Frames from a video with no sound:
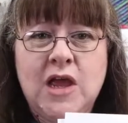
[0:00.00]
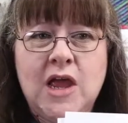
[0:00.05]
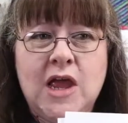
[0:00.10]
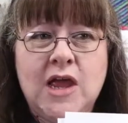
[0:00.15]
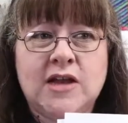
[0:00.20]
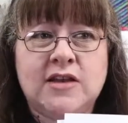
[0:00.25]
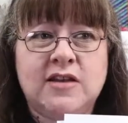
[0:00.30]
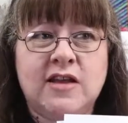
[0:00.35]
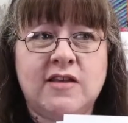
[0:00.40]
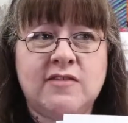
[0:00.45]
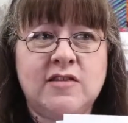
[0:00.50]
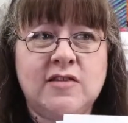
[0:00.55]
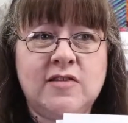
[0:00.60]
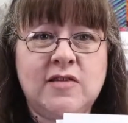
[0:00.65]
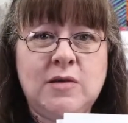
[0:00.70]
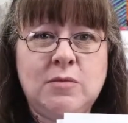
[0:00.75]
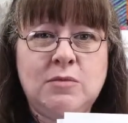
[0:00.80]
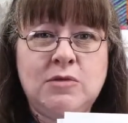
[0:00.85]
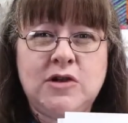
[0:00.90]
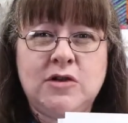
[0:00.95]
it doesn't
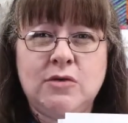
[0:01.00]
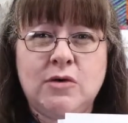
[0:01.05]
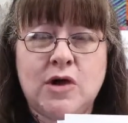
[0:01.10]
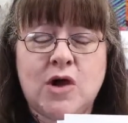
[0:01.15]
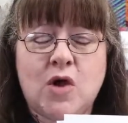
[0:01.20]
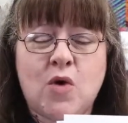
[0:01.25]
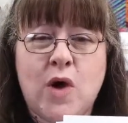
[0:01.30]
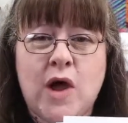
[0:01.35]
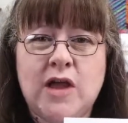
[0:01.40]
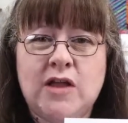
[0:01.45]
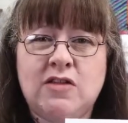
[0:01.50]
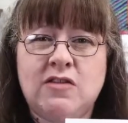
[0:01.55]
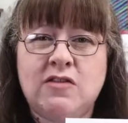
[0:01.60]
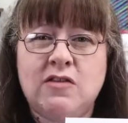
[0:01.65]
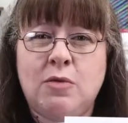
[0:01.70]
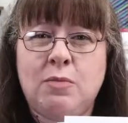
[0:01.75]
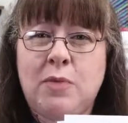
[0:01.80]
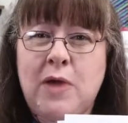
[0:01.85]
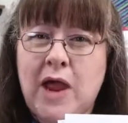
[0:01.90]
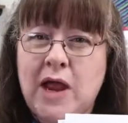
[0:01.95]
seem to do it quite so
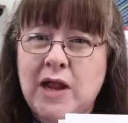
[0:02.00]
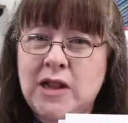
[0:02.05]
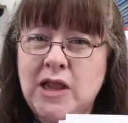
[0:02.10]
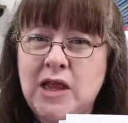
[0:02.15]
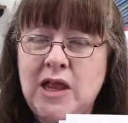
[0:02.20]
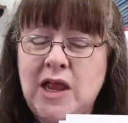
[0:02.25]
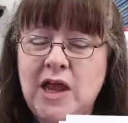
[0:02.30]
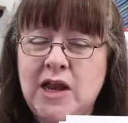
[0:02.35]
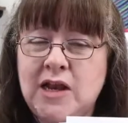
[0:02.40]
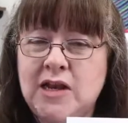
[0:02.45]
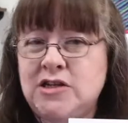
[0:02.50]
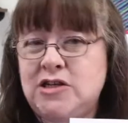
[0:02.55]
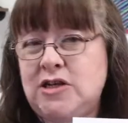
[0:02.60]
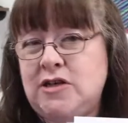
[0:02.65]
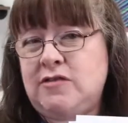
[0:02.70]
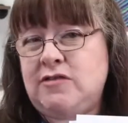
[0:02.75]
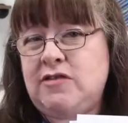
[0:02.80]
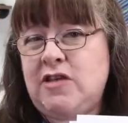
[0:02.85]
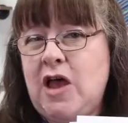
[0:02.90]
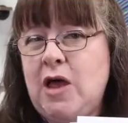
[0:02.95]
badly and it
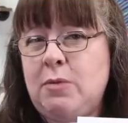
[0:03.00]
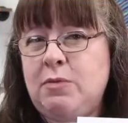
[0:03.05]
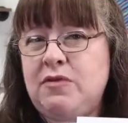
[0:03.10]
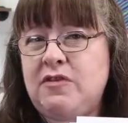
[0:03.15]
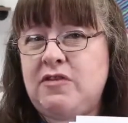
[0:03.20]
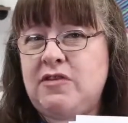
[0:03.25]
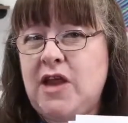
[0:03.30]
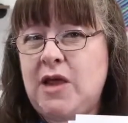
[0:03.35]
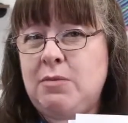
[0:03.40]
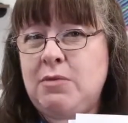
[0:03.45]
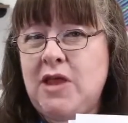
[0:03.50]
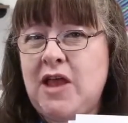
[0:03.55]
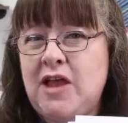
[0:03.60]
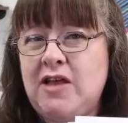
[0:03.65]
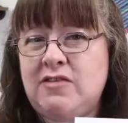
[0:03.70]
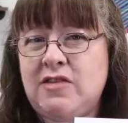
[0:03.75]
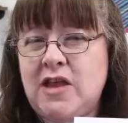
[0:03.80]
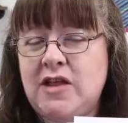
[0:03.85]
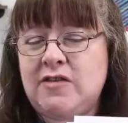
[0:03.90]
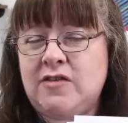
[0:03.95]
just helps stabilize
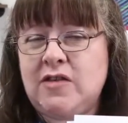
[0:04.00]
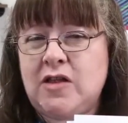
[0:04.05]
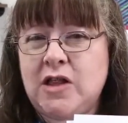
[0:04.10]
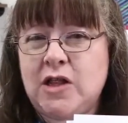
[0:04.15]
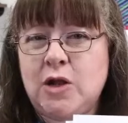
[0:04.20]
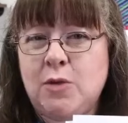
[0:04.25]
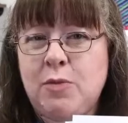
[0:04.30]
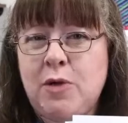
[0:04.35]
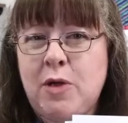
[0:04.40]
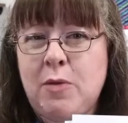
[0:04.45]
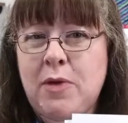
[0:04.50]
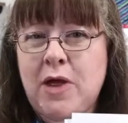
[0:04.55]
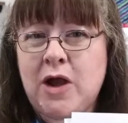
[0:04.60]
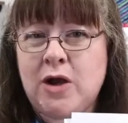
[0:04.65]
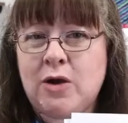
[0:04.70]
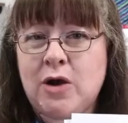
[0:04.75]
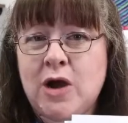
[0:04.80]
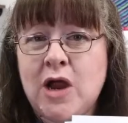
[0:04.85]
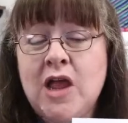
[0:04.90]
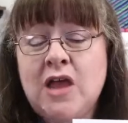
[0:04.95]
things a little bit
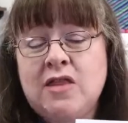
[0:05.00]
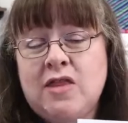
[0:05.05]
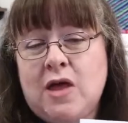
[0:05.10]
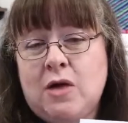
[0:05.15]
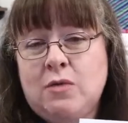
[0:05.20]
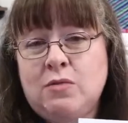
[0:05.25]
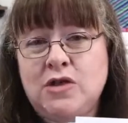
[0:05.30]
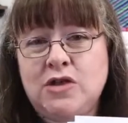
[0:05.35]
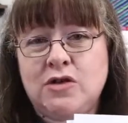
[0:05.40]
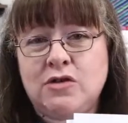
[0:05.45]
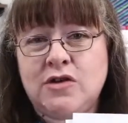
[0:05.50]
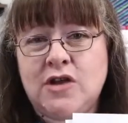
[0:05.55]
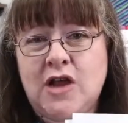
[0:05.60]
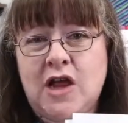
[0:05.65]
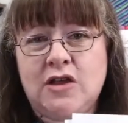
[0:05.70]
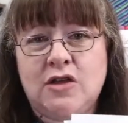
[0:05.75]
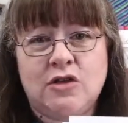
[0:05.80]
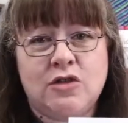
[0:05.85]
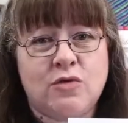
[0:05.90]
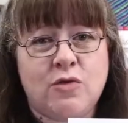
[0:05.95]
better. Then when you're
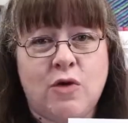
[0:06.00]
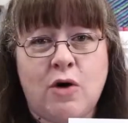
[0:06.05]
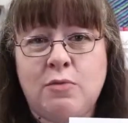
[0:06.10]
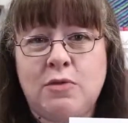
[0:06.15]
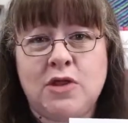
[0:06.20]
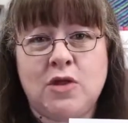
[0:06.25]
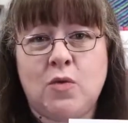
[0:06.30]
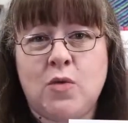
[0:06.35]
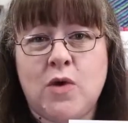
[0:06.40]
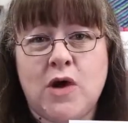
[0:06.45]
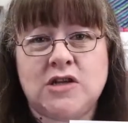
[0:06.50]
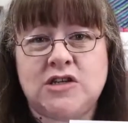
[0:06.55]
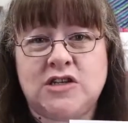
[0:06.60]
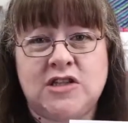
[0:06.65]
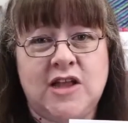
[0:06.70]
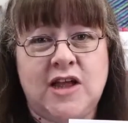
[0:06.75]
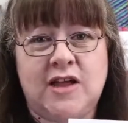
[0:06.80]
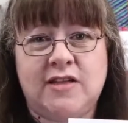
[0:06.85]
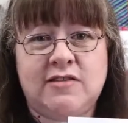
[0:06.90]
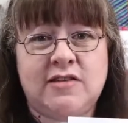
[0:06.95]
done, you throw them in the wash and
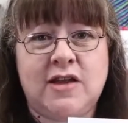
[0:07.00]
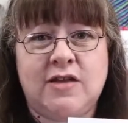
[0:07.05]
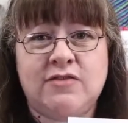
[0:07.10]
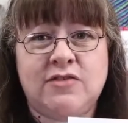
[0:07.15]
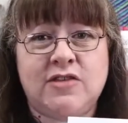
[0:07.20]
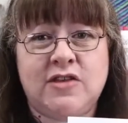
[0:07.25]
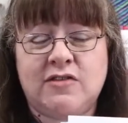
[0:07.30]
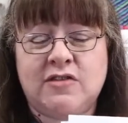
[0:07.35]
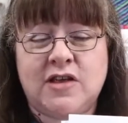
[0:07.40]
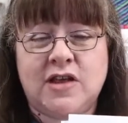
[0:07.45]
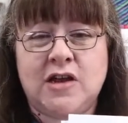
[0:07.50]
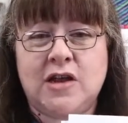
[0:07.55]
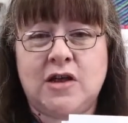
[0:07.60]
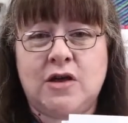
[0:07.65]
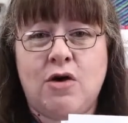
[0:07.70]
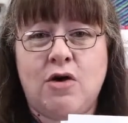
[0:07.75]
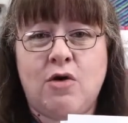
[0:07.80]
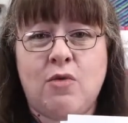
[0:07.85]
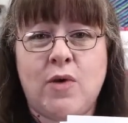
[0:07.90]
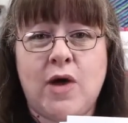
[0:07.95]
that stuff's just going to
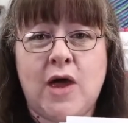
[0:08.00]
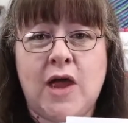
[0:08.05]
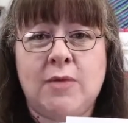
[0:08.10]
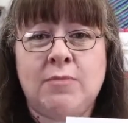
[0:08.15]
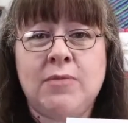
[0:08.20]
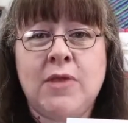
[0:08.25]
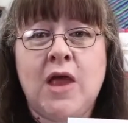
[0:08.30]
go away.